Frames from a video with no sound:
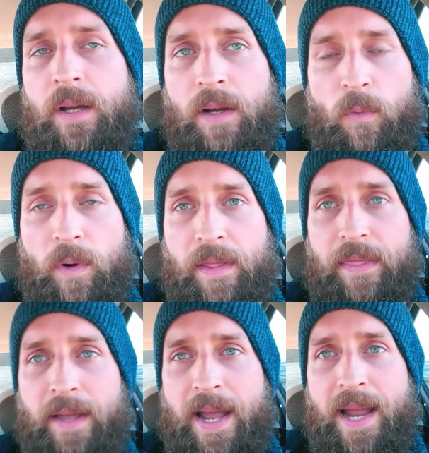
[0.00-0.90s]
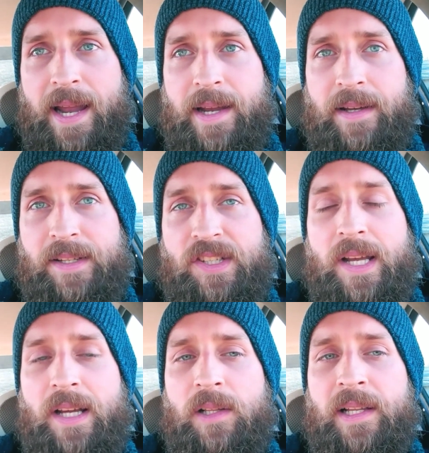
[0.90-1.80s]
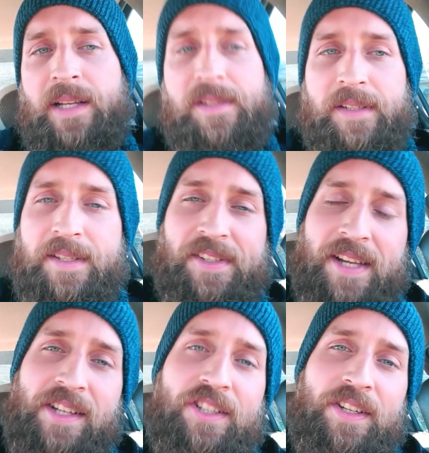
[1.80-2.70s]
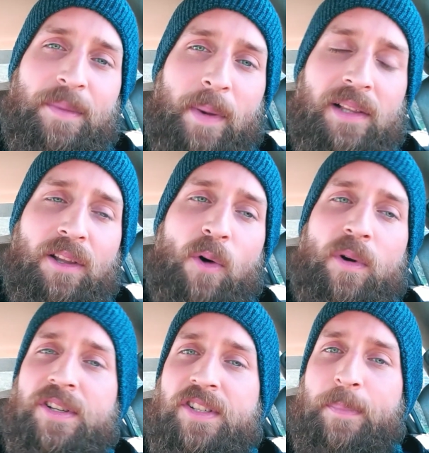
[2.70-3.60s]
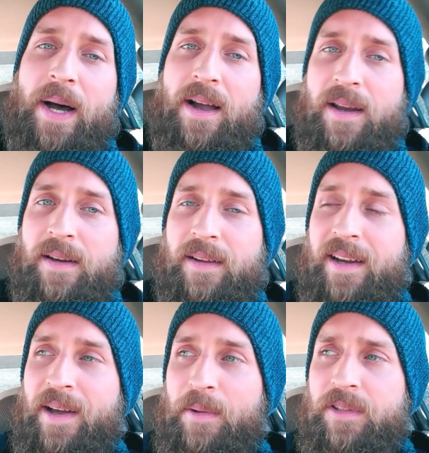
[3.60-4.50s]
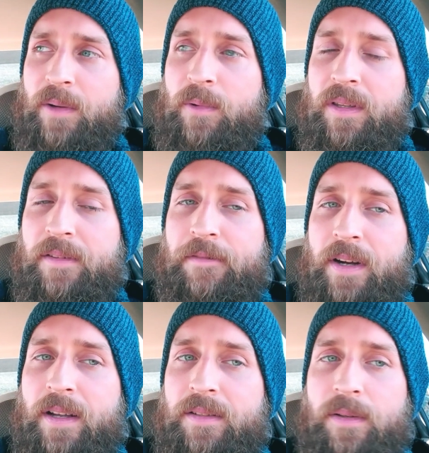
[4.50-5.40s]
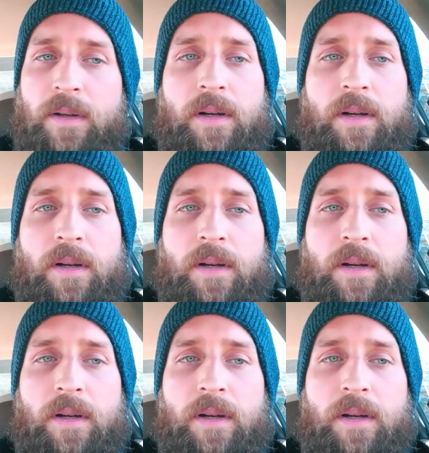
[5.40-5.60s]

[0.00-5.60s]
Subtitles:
with a tingling sensation in my lower spine. And I was like, what the fuck is...